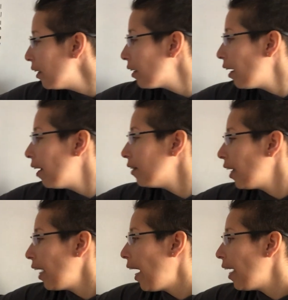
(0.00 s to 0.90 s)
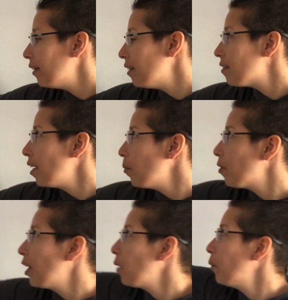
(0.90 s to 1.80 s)
it, and then add the same
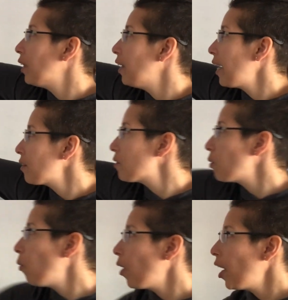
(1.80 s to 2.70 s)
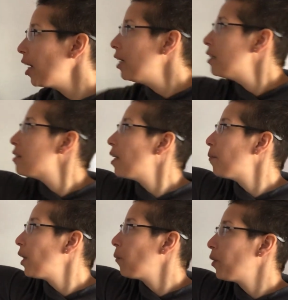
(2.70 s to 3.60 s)
thing with the next score, same
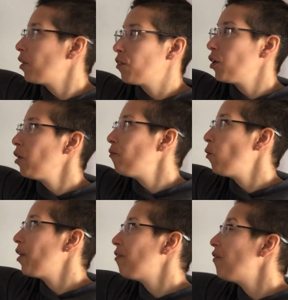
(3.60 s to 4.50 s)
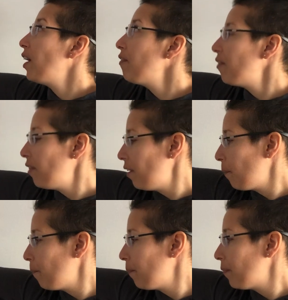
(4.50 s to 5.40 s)
thing with the third, fourth, fifth.
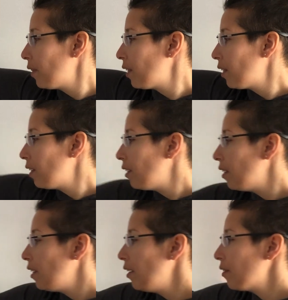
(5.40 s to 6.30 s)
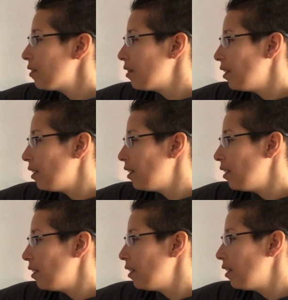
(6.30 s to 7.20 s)
Here's the